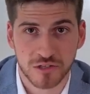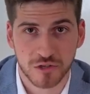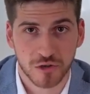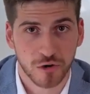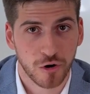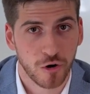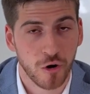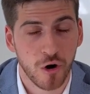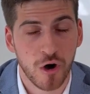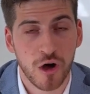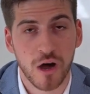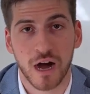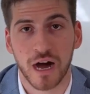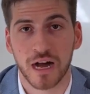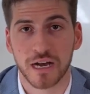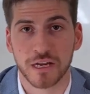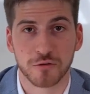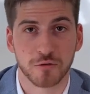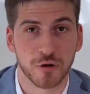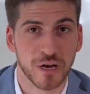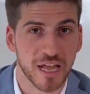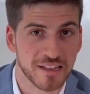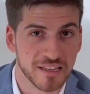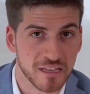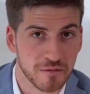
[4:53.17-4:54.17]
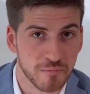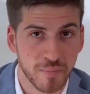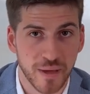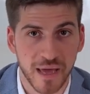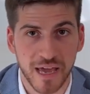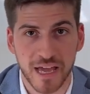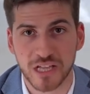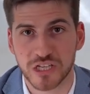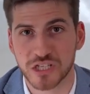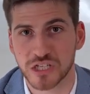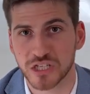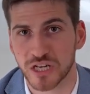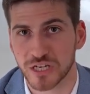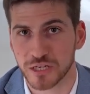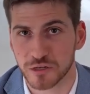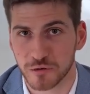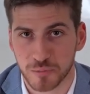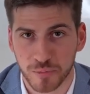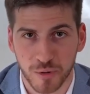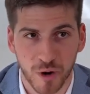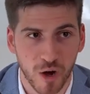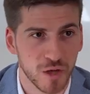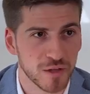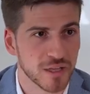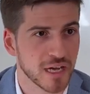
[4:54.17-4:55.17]
So a new landing page, a new
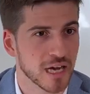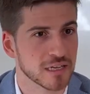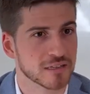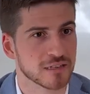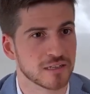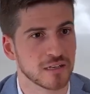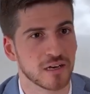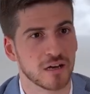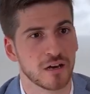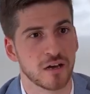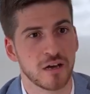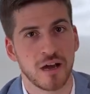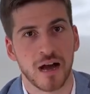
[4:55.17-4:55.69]
product,